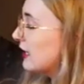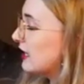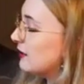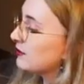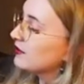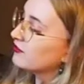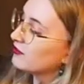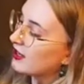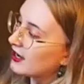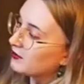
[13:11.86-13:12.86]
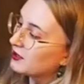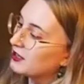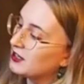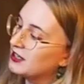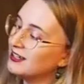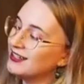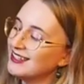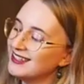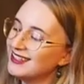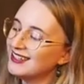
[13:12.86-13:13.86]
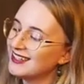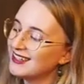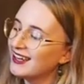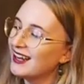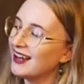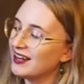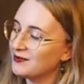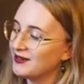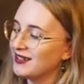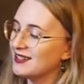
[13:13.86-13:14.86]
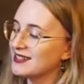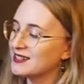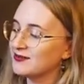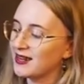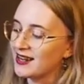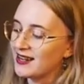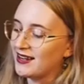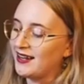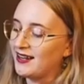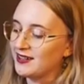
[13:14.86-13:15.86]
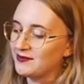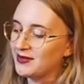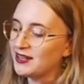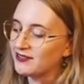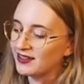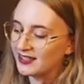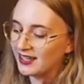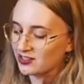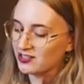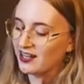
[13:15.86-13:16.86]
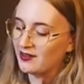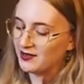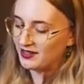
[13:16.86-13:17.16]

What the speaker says: keep the flower headpiece. My maid of honor actually got me